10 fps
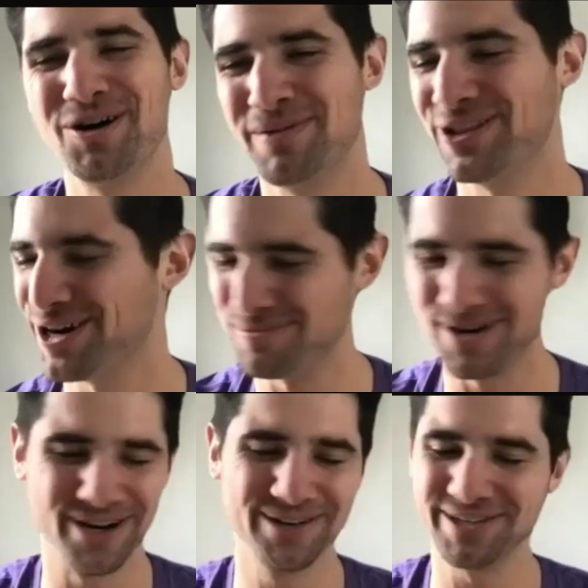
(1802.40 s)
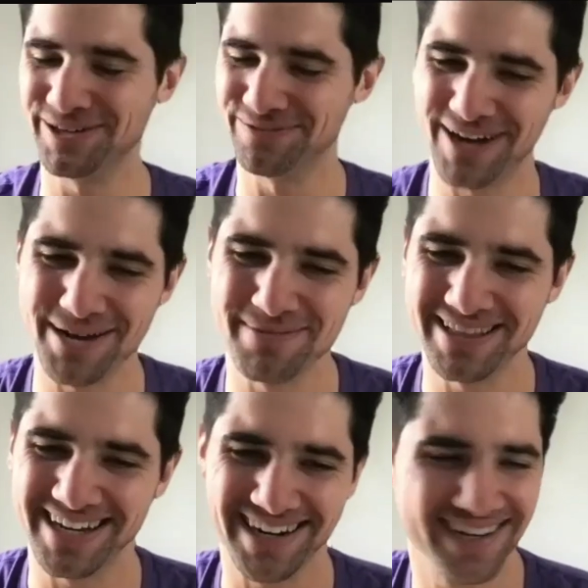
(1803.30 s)
Malomo, you'll find me
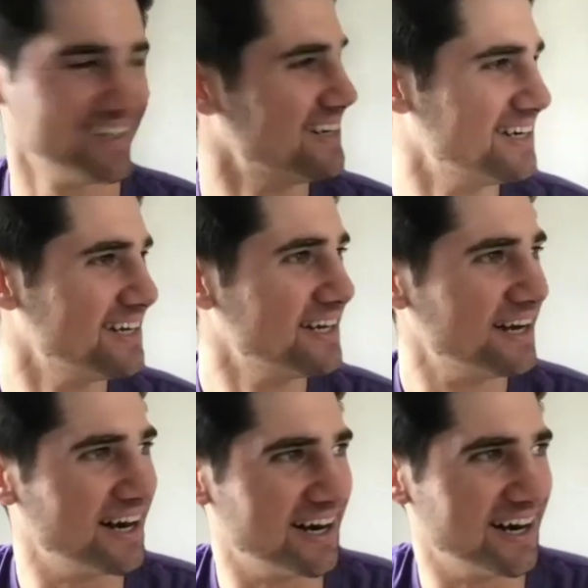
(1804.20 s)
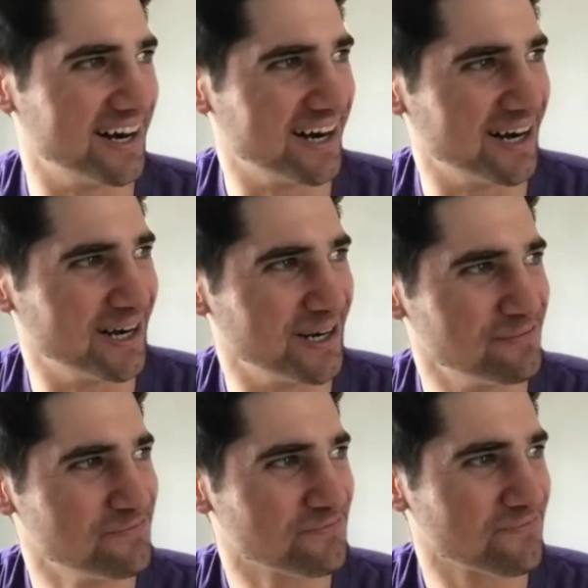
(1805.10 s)
there.
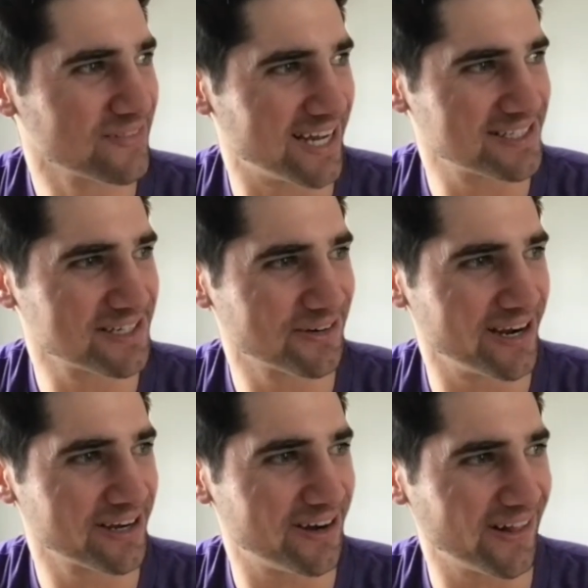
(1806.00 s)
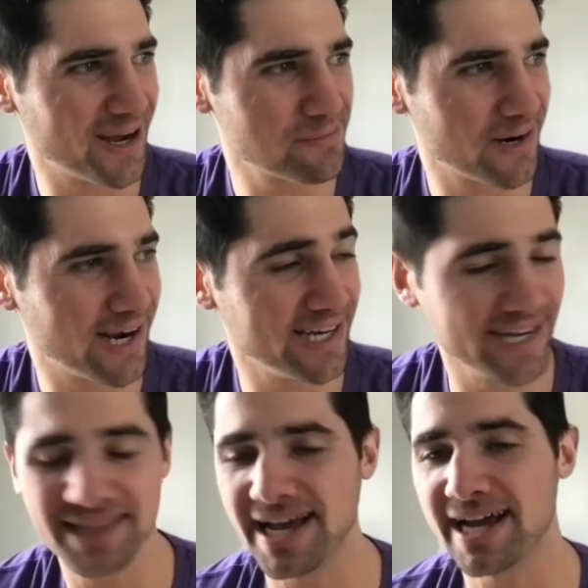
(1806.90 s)
That's a great call out, Brian.
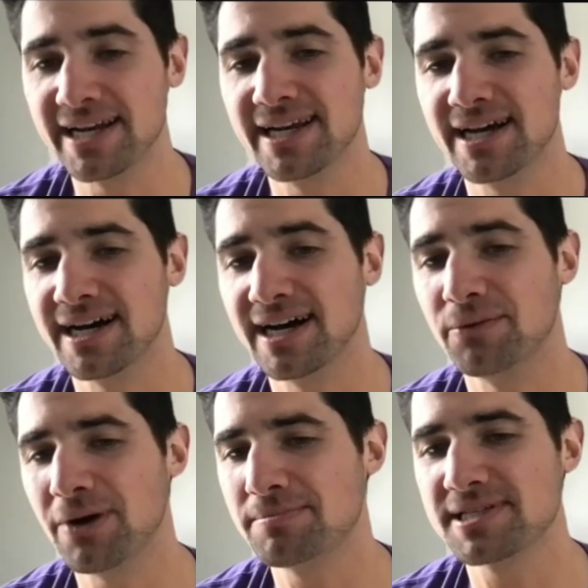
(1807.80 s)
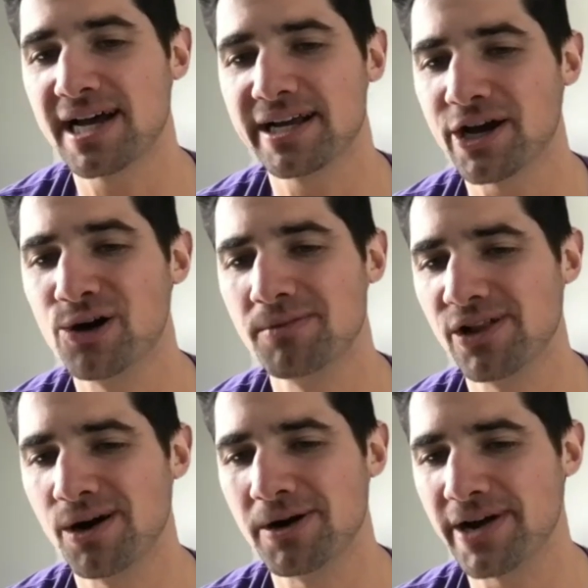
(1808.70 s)
And then website
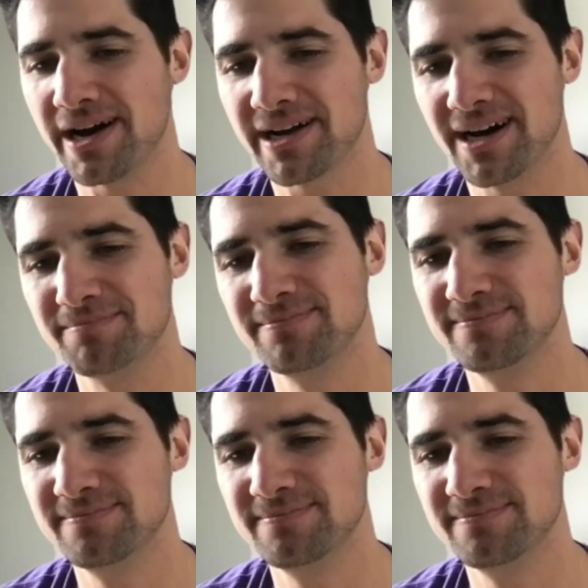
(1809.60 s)
gomalomo.com.